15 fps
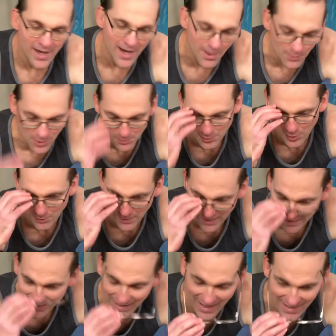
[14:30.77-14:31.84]
I'm going to pull my
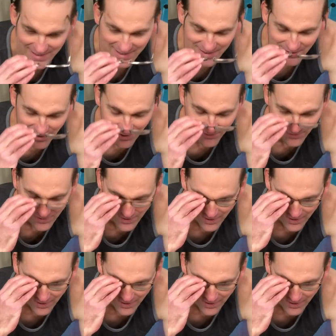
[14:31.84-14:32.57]
glasses off